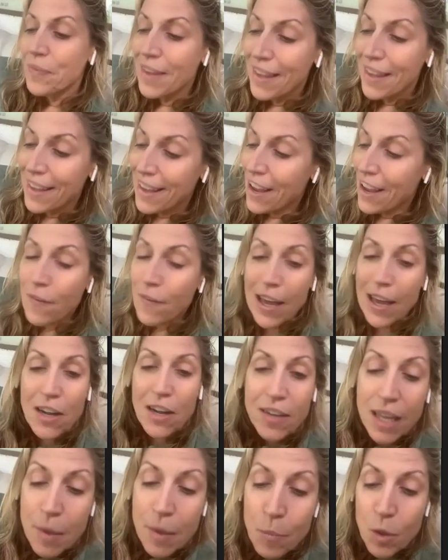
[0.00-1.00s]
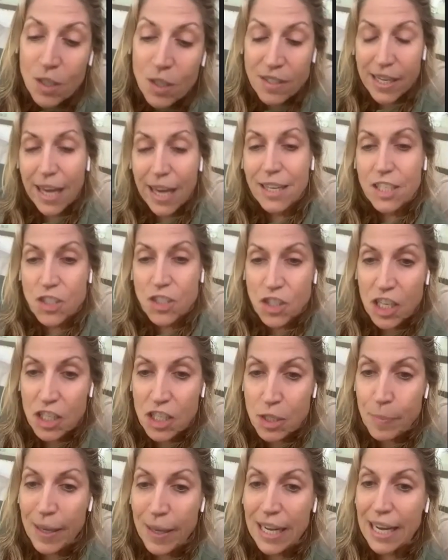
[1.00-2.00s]
if I don't get more sound
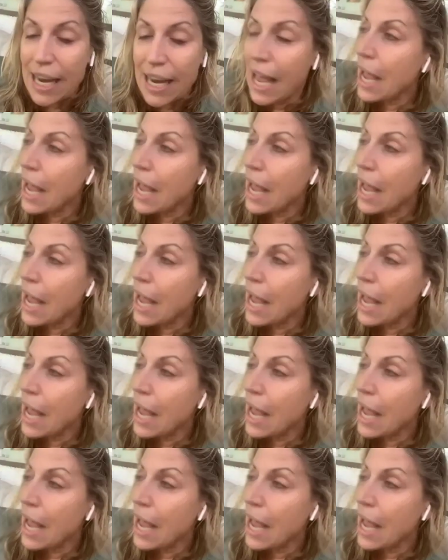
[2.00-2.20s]
exchange money,